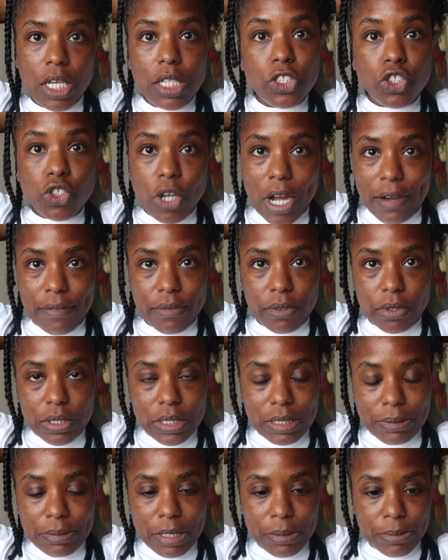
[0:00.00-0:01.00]
travel in
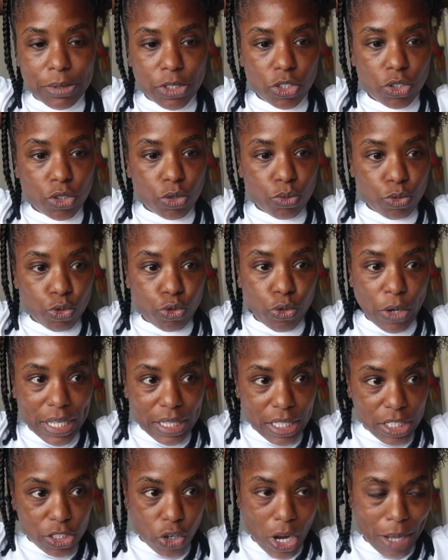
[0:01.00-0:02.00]
September
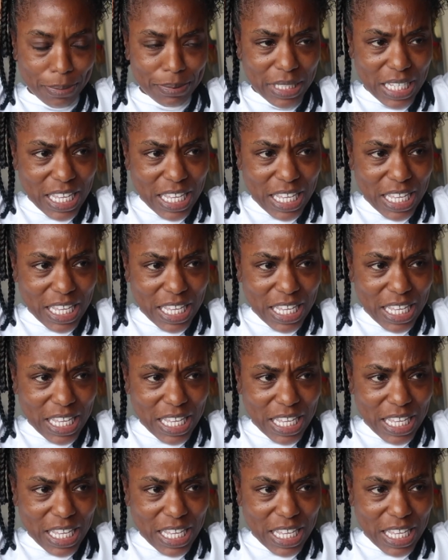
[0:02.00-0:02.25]
greatly drops.